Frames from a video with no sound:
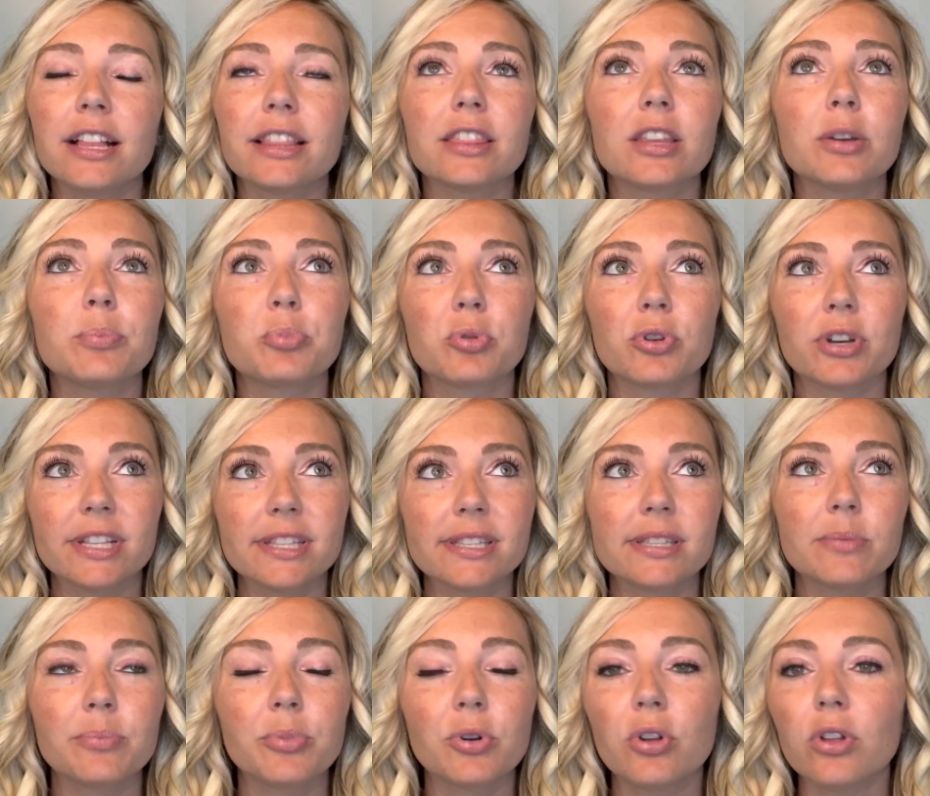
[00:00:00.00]
the
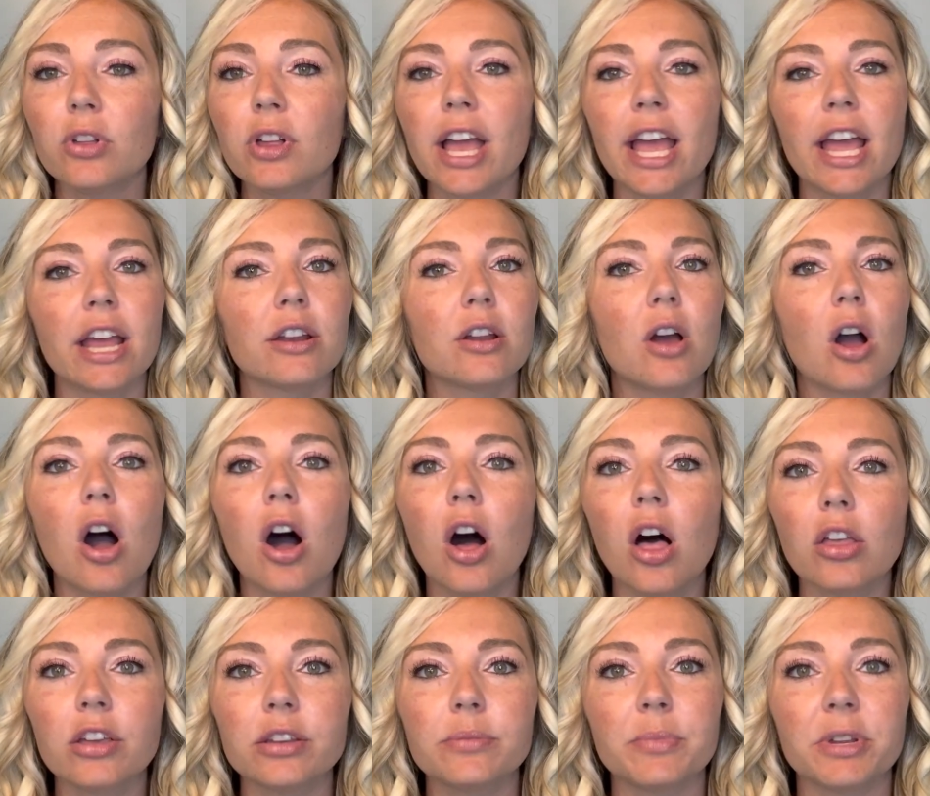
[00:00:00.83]
principal and
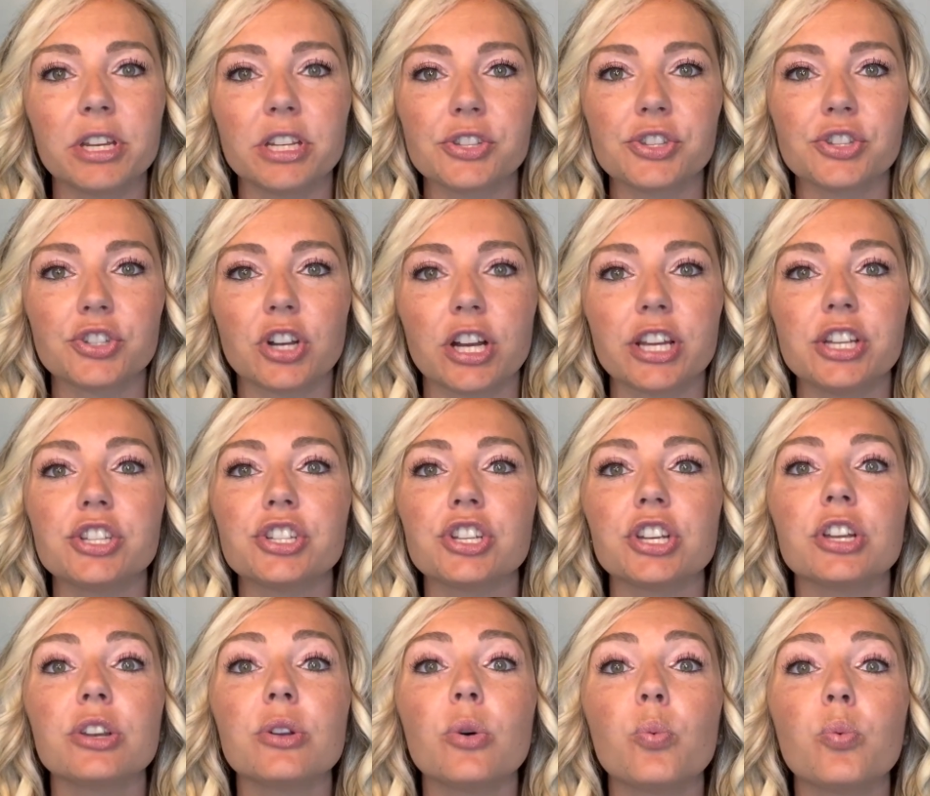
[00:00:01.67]
all
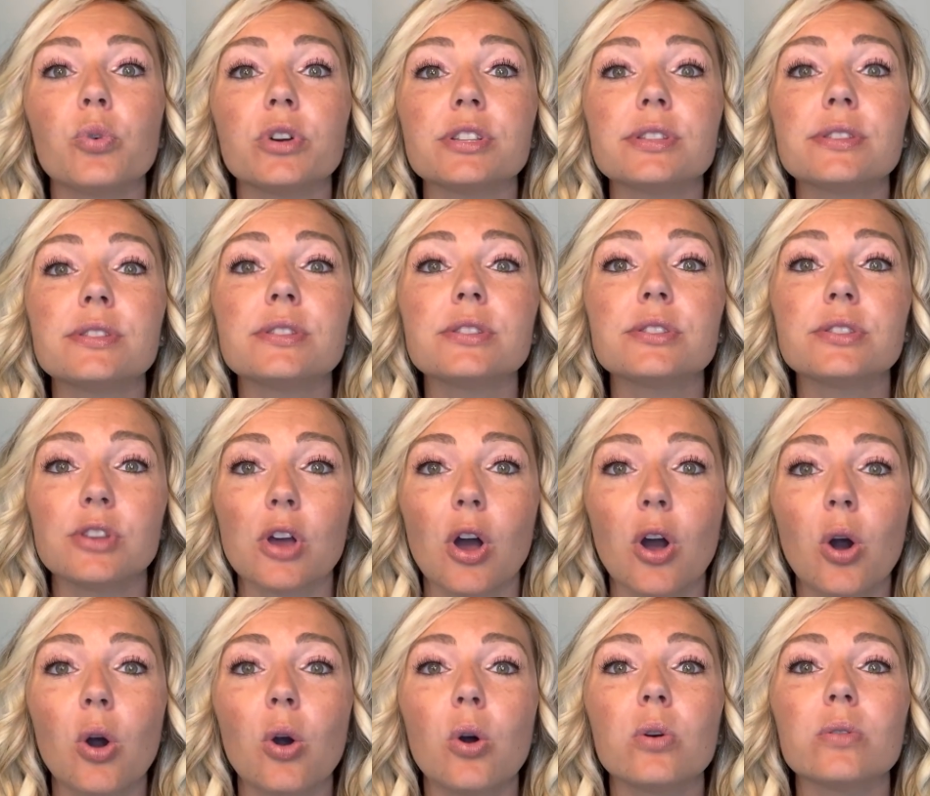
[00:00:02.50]
administration was
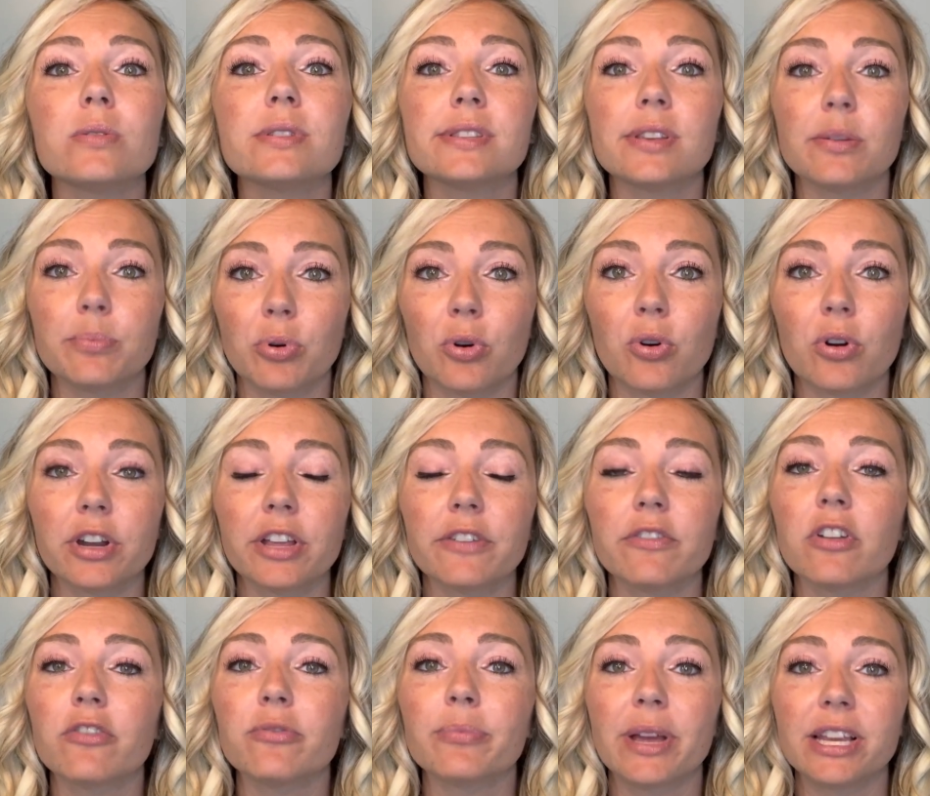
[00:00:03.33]
so
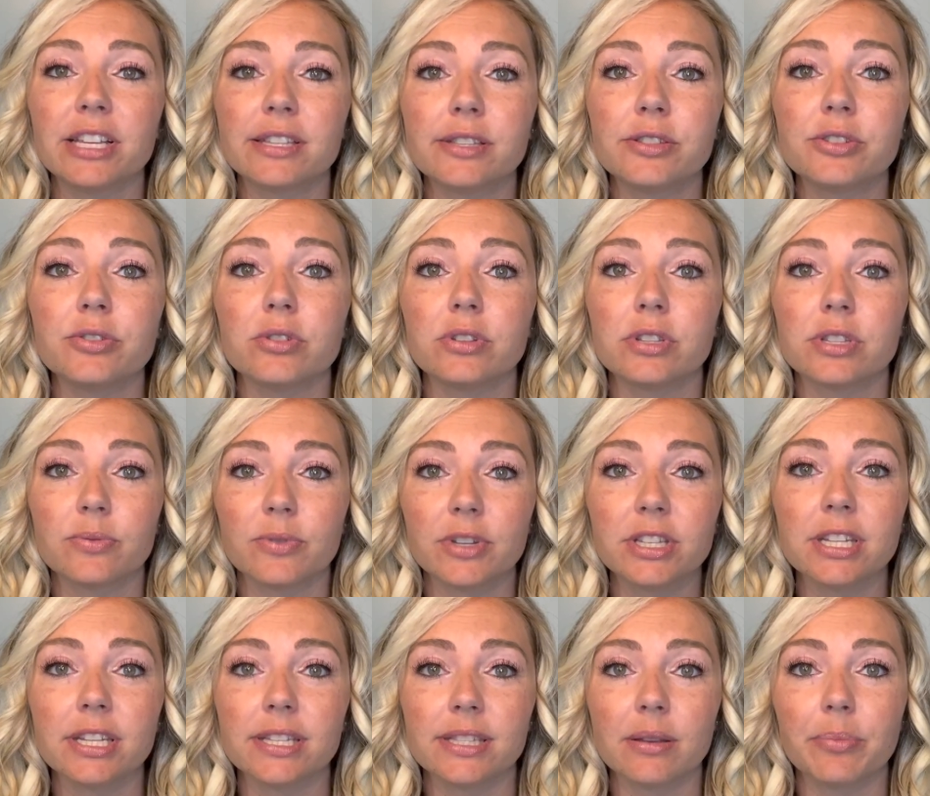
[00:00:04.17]
supportive of my students
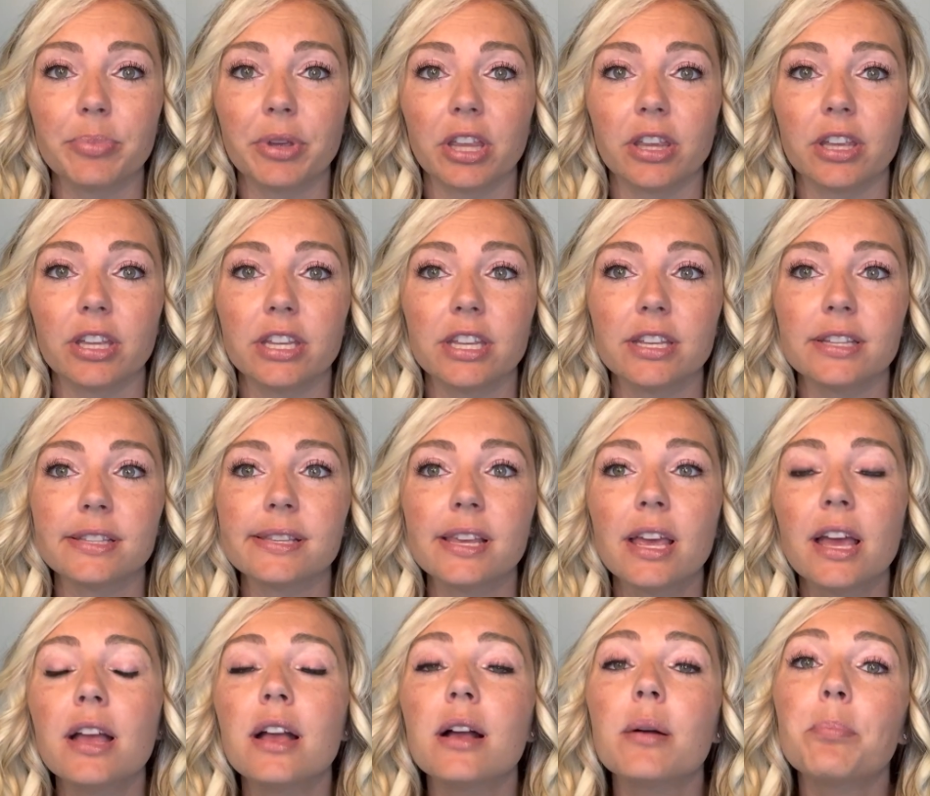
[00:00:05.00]
with disabilities,
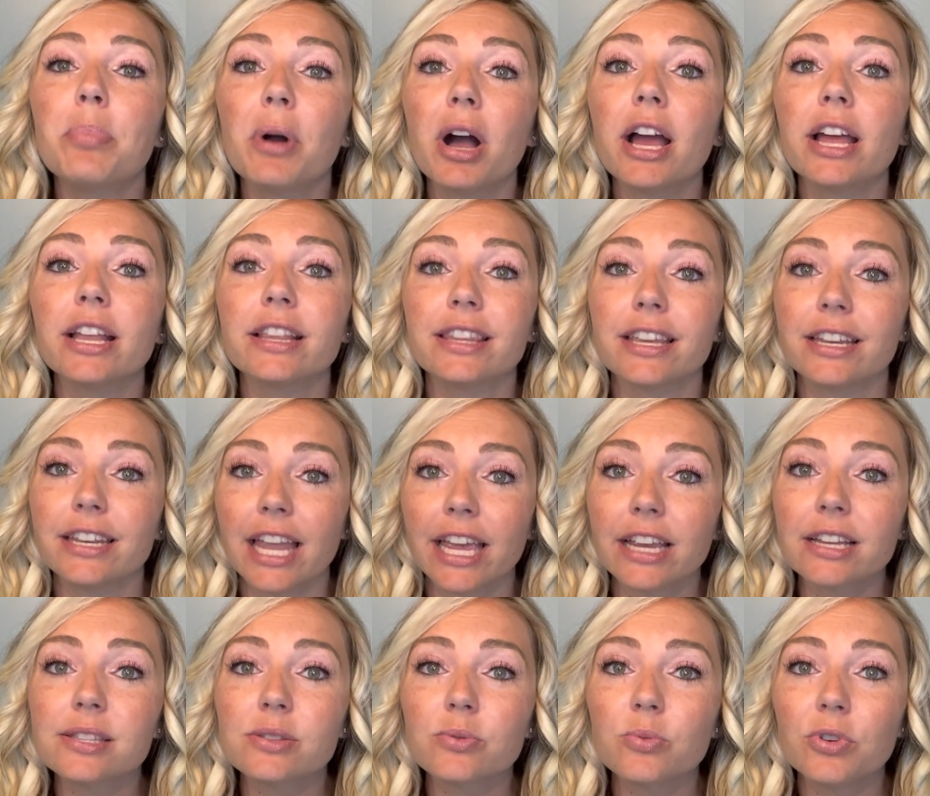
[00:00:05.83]
but the
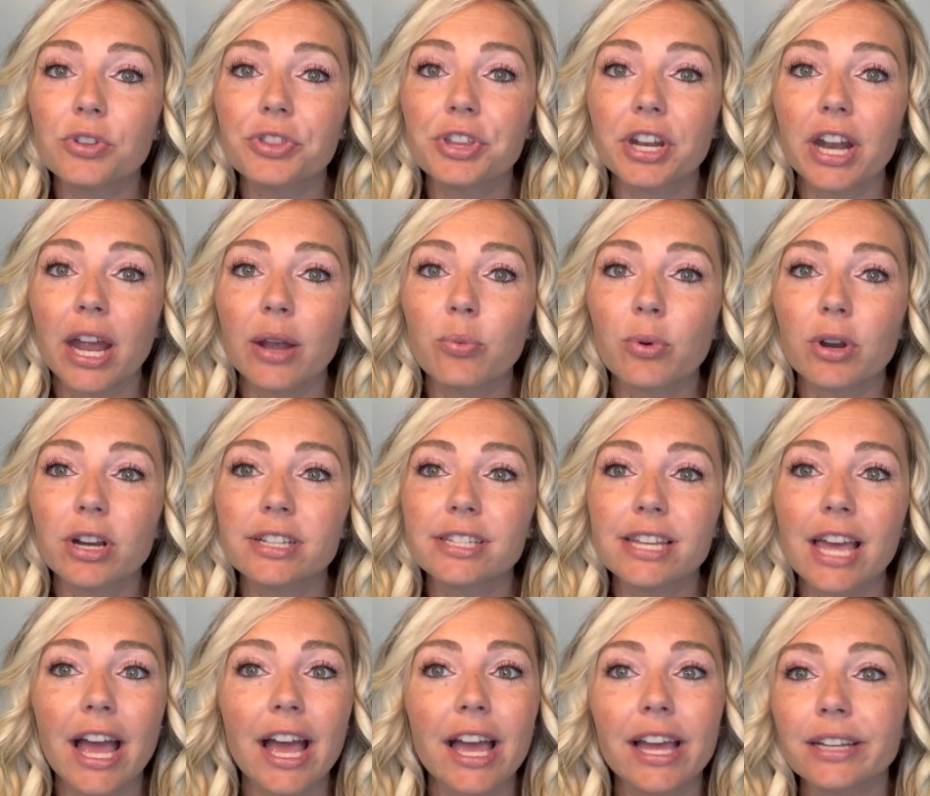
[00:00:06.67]
next school that I
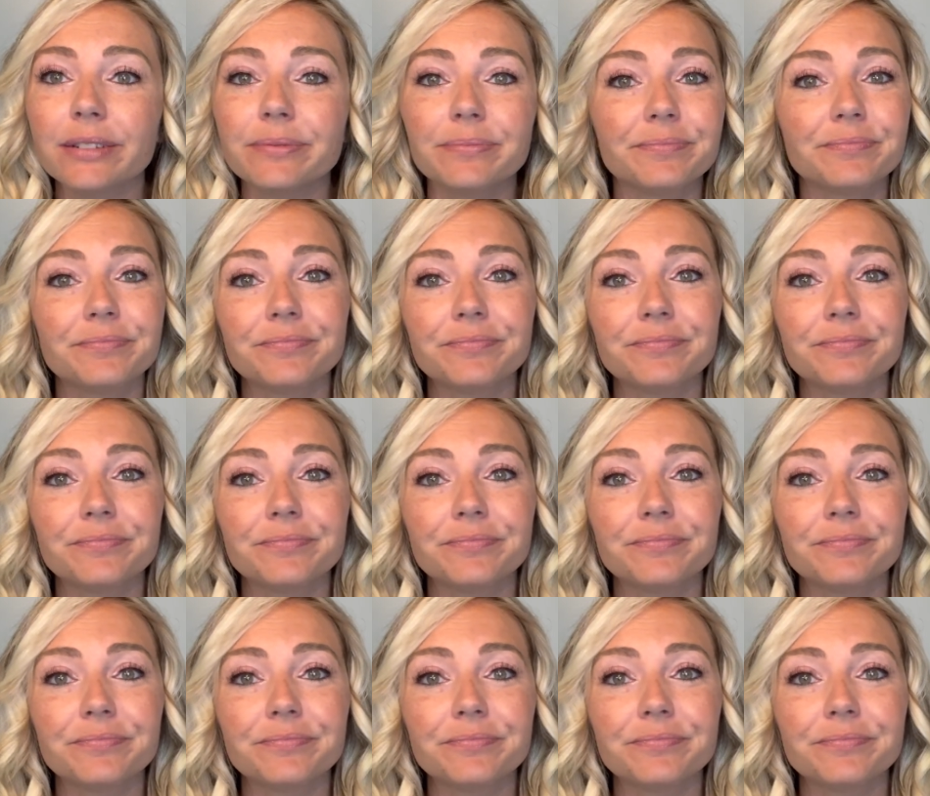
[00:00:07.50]
worked at,